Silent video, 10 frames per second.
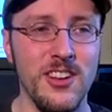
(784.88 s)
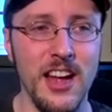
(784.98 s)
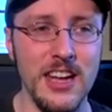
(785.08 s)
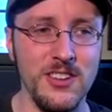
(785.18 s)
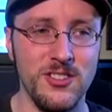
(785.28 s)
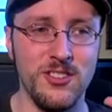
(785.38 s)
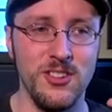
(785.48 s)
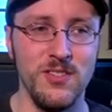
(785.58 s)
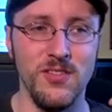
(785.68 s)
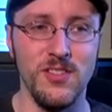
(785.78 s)
a
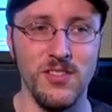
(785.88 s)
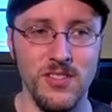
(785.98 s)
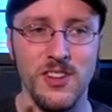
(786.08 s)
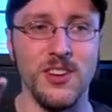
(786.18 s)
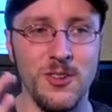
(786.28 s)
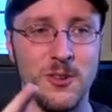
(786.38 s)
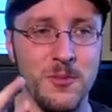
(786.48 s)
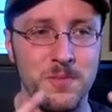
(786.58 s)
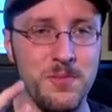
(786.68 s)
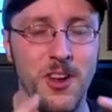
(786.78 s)
nice
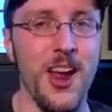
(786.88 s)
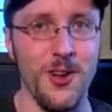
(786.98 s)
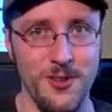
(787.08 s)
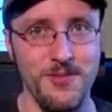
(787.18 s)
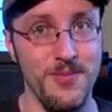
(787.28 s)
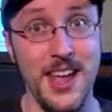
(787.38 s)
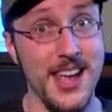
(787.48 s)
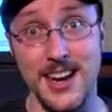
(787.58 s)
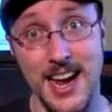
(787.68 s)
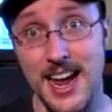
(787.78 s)
little tale,
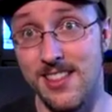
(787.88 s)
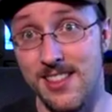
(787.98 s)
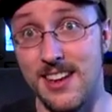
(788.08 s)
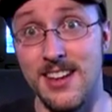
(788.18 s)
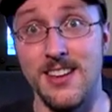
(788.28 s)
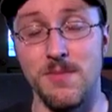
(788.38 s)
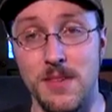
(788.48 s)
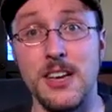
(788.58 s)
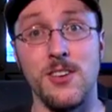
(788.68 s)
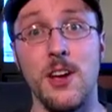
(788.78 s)
and I think
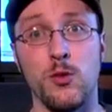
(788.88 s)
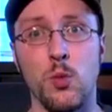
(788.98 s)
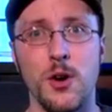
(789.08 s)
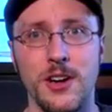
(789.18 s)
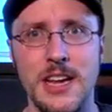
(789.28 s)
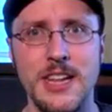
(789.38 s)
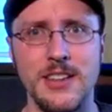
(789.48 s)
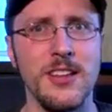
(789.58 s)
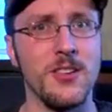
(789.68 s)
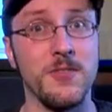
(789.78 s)
it does work,
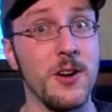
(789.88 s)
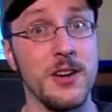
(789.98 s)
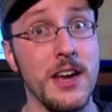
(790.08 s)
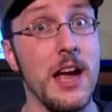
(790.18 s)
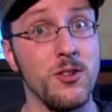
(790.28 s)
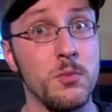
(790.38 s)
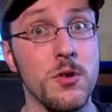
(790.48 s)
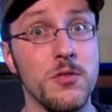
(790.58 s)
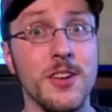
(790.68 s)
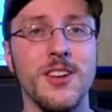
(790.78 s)
and it's a very nice
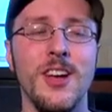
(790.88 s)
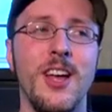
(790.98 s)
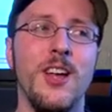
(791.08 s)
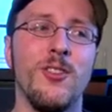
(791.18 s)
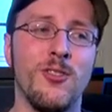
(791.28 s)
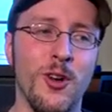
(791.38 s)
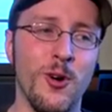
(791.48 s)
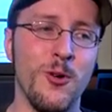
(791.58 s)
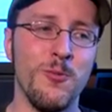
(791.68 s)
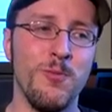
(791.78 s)
movie.
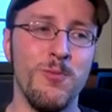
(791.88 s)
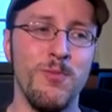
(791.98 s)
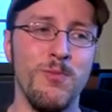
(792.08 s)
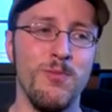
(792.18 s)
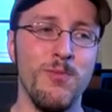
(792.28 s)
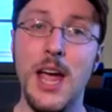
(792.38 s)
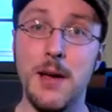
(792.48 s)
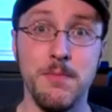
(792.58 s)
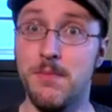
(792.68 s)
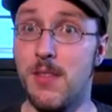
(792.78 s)
So,
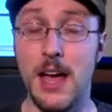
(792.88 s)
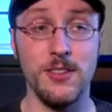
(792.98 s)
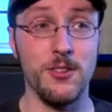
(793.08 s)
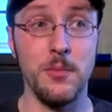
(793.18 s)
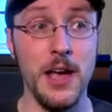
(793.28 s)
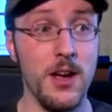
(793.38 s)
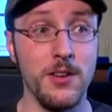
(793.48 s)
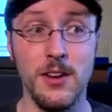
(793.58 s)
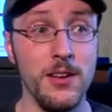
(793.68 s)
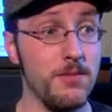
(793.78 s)
yeah, that's
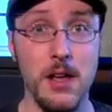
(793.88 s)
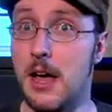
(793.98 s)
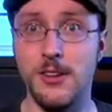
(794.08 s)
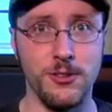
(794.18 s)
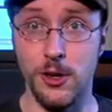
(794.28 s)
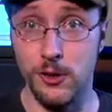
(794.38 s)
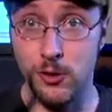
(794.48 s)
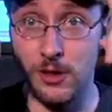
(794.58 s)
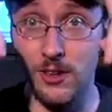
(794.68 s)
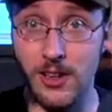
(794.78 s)
about it. I shall
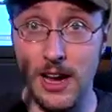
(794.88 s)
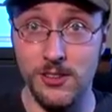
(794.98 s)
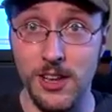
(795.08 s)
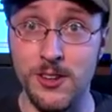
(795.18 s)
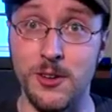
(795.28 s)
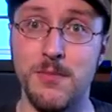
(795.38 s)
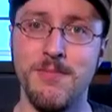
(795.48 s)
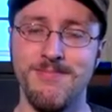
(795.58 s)
talk to you guys later.